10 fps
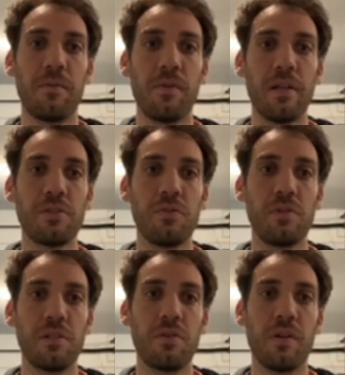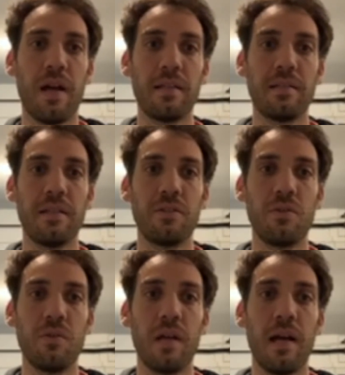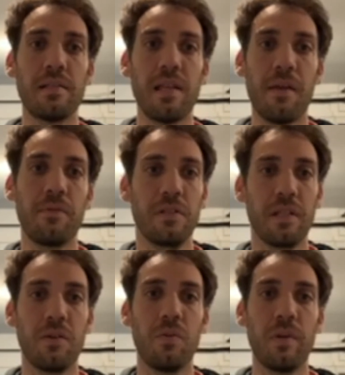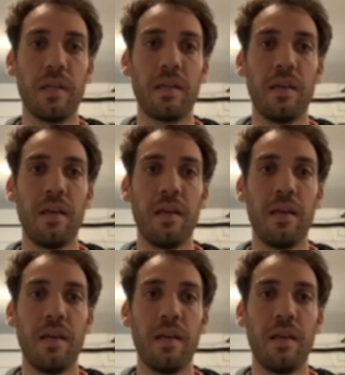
fresh new digital content to you guys every single week.